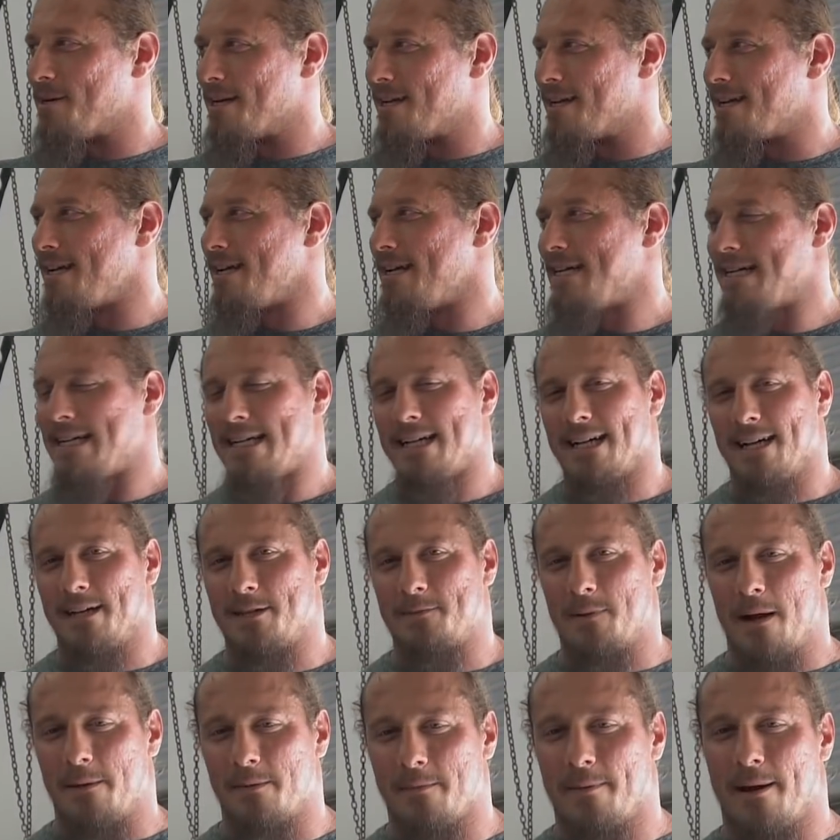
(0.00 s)
but
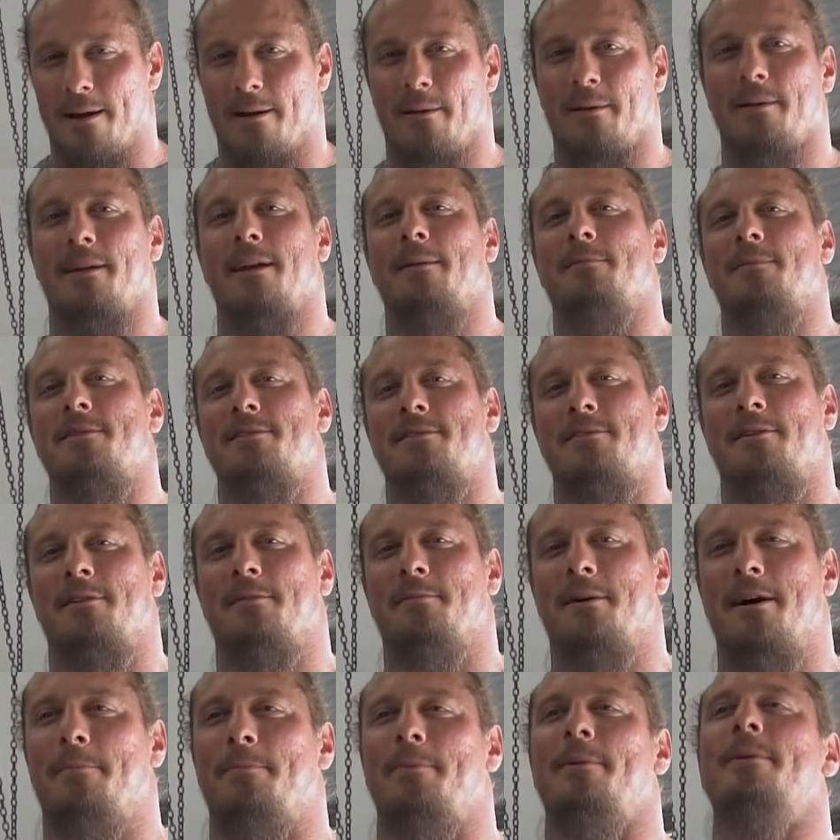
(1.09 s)
it's probably better to keep the
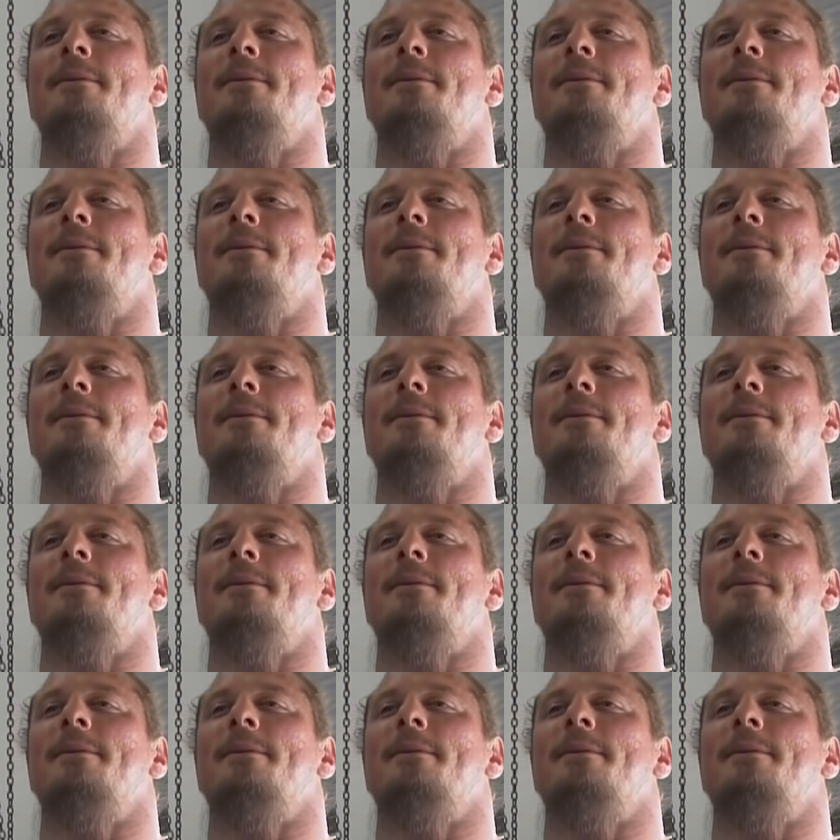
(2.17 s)
sternum up